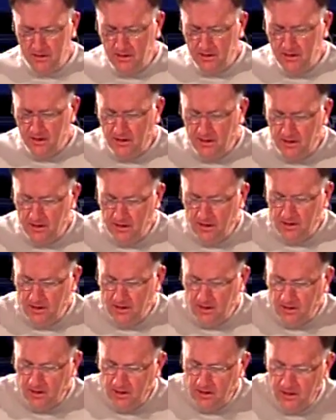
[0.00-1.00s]

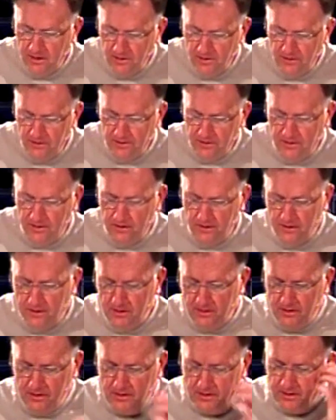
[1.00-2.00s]

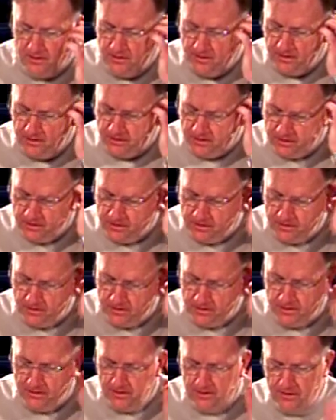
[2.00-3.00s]

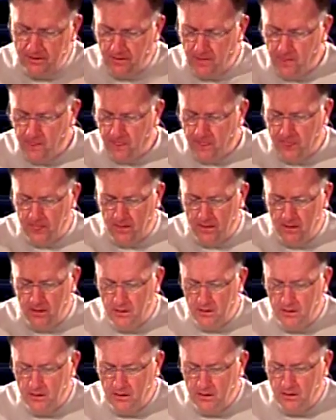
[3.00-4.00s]

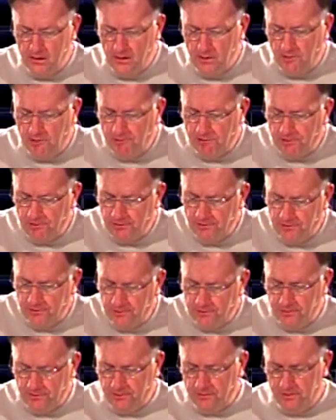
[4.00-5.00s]

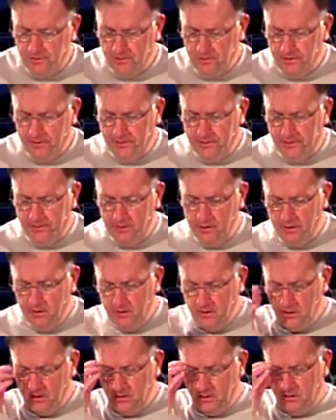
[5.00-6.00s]

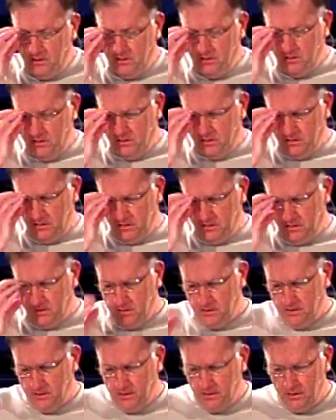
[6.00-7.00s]
No one is speaking in this clip.